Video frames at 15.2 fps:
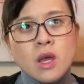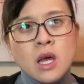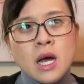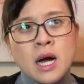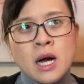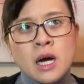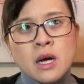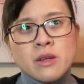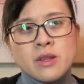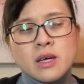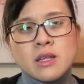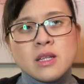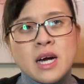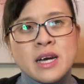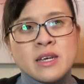the
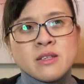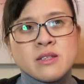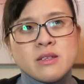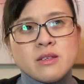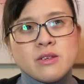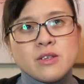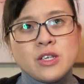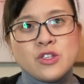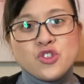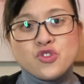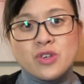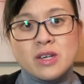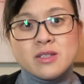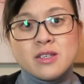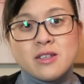client
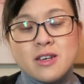instructed